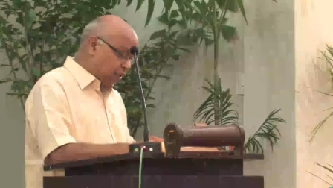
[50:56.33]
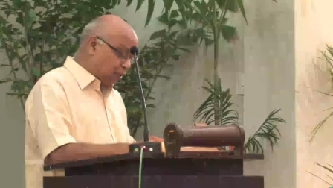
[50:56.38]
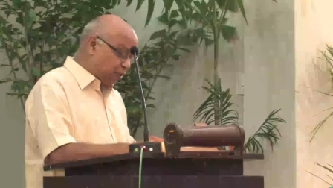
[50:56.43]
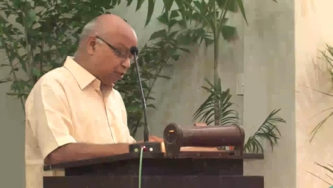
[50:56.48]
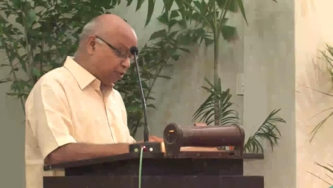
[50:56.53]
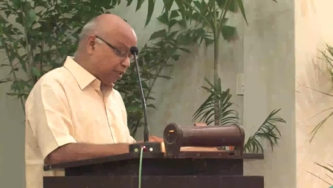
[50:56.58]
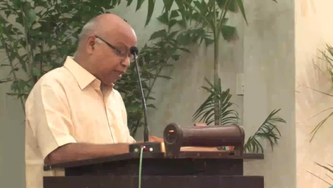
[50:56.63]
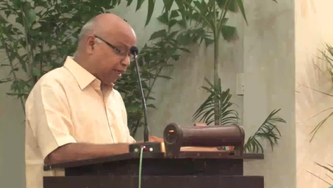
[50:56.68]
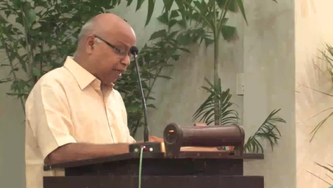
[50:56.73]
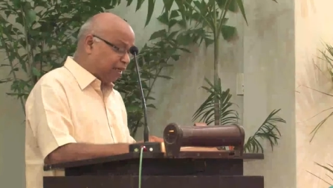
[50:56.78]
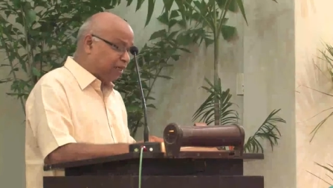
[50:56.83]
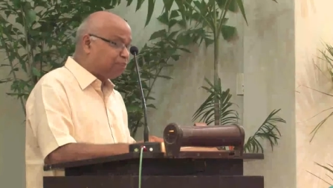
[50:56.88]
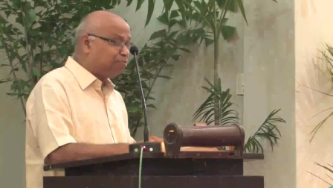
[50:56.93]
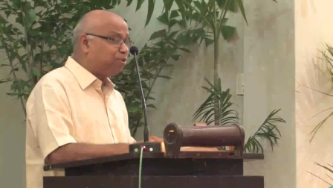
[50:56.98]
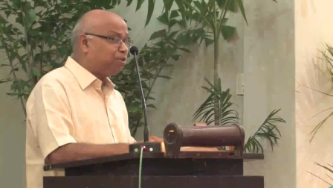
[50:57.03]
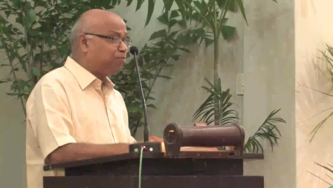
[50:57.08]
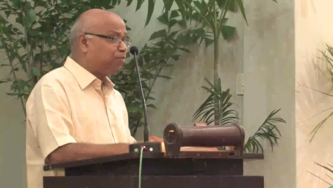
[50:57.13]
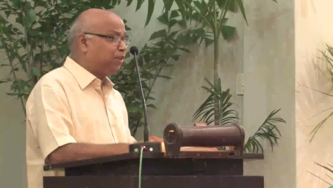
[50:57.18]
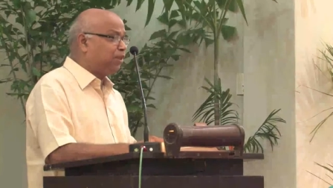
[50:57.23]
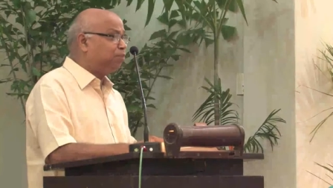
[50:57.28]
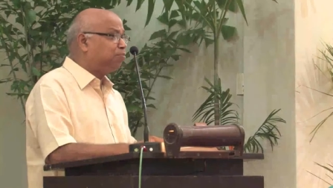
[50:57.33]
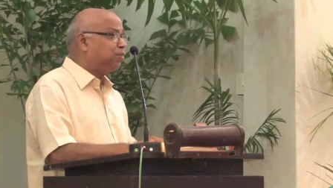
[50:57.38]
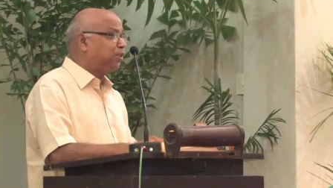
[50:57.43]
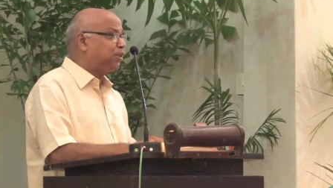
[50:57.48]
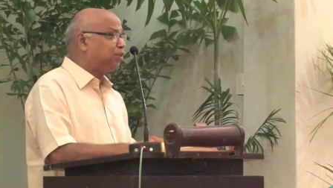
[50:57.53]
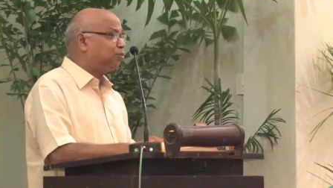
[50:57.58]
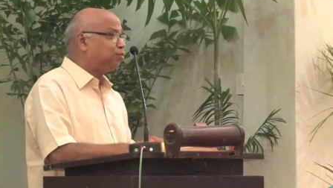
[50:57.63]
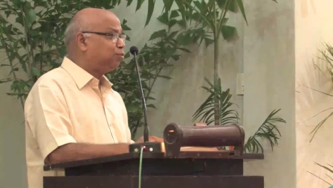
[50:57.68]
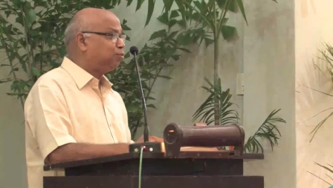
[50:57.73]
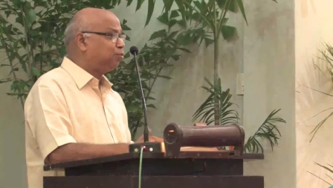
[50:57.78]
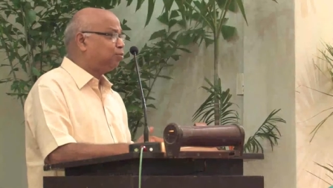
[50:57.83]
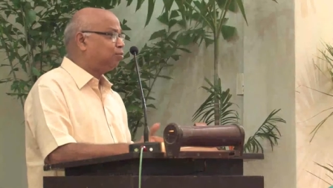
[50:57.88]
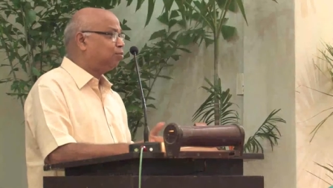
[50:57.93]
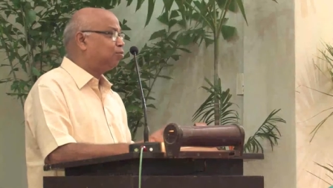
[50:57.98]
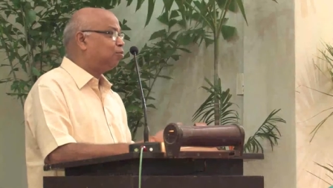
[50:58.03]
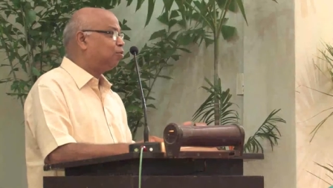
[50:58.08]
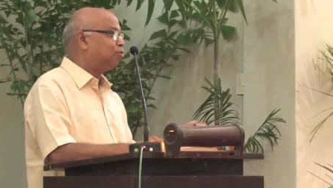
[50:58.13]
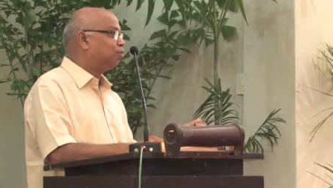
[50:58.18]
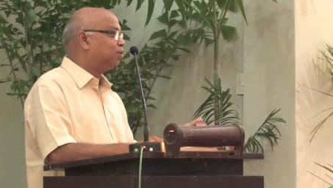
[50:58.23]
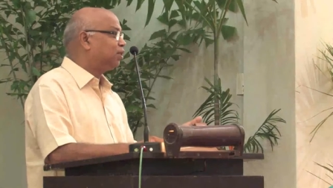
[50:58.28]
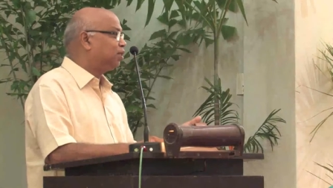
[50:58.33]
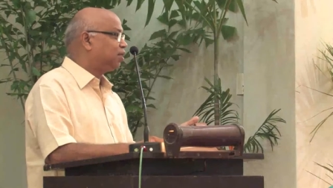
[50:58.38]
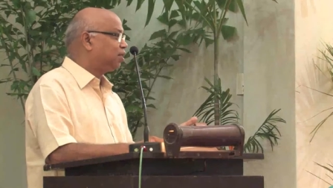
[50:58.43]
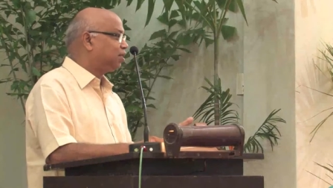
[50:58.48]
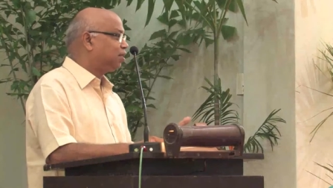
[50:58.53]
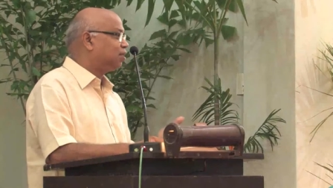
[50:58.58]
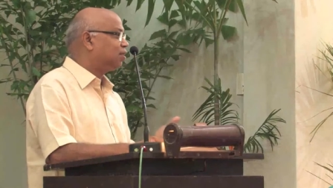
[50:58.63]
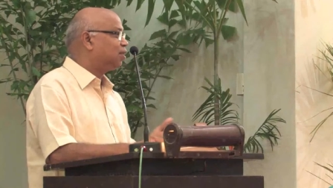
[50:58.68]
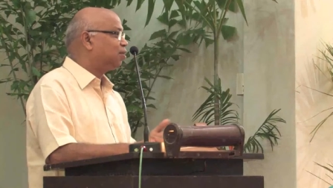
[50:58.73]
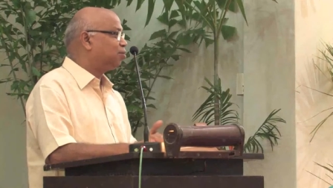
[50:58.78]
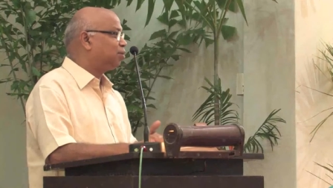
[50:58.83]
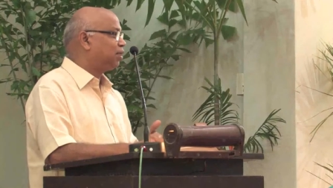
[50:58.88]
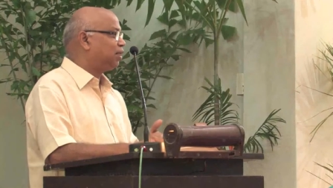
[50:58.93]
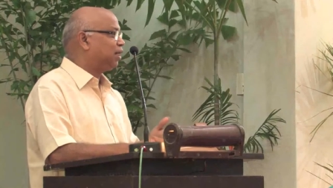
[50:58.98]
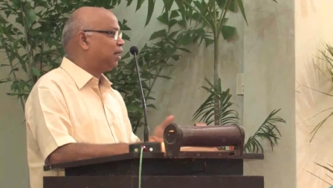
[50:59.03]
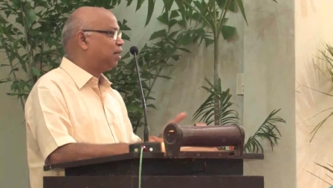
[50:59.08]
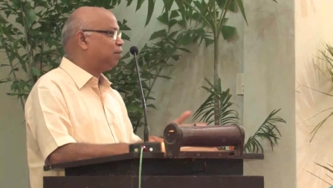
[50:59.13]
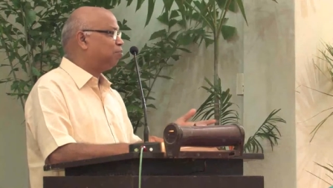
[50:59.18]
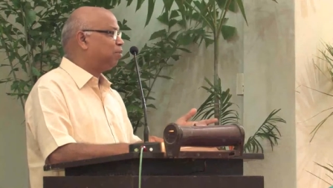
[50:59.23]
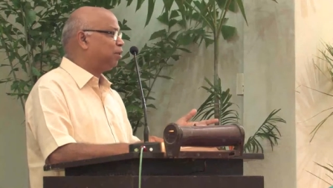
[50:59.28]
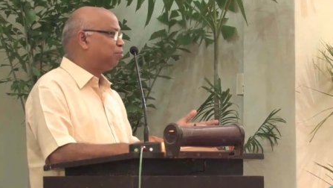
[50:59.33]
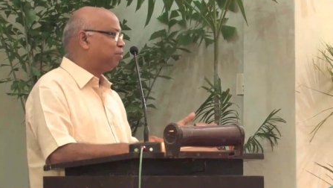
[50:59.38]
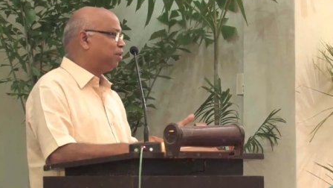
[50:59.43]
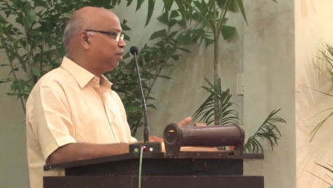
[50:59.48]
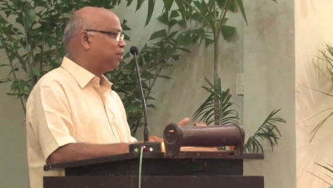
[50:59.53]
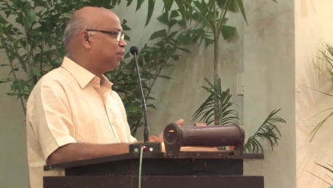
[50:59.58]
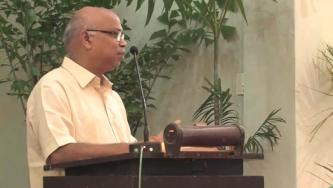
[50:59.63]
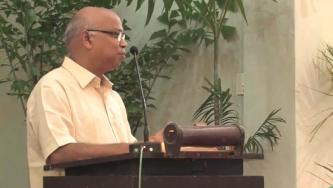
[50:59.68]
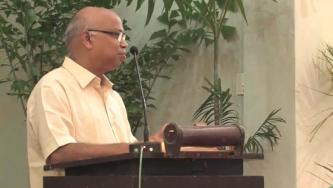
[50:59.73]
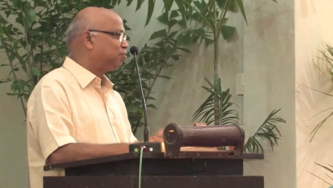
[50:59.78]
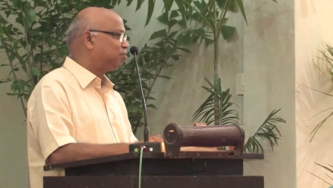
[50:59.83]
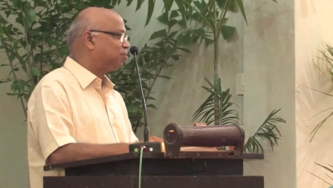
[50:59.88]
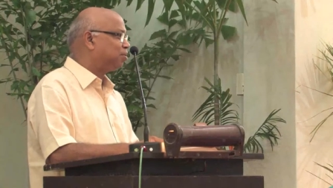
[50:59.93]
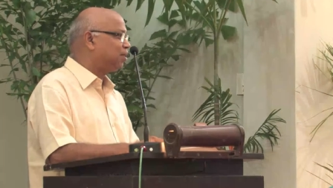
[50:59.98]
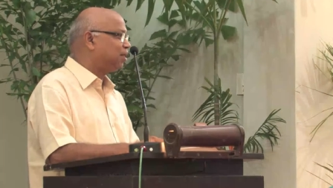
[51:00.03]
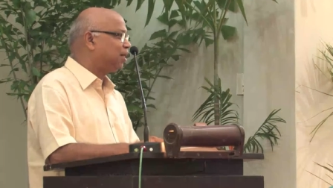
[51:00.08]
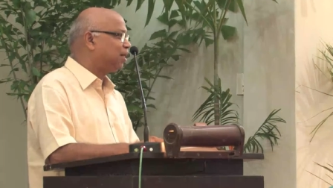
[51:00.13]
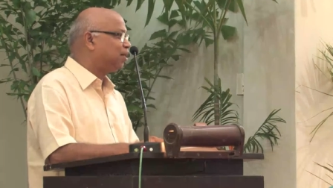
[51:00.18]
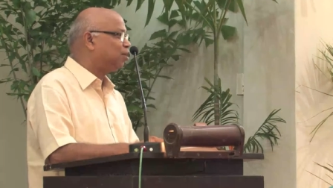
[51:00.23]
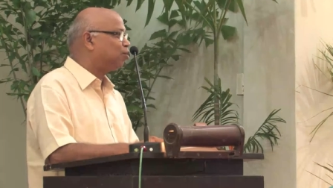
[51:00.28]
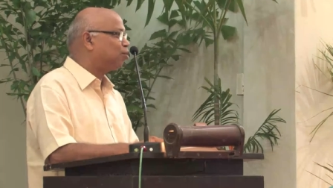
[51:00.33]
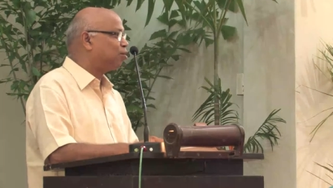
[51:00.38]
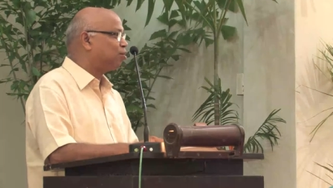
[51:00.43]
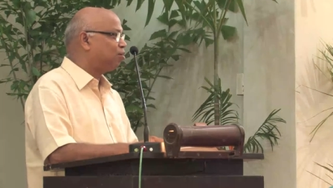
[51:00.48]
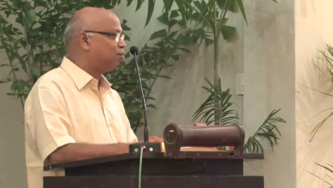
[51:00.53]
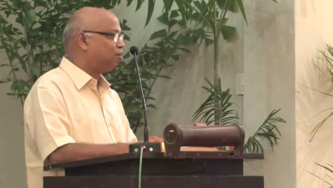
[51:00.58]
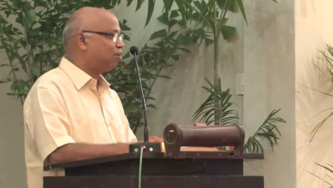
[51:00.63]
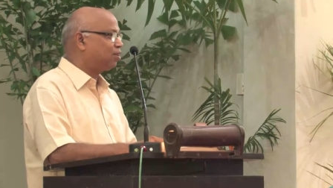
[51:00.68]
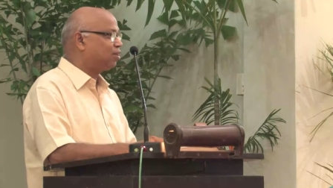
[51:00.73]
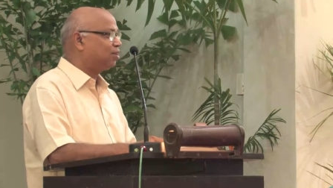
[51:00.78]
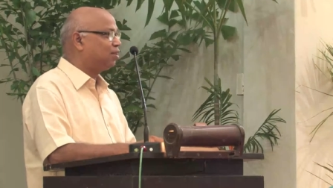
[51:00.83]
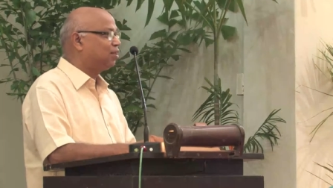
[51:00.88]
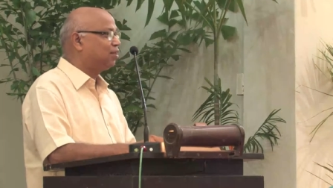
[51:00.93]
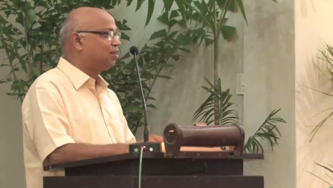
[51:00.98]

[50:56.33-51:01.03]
So kindly permit me to overrun our time limit of 9 o'clock,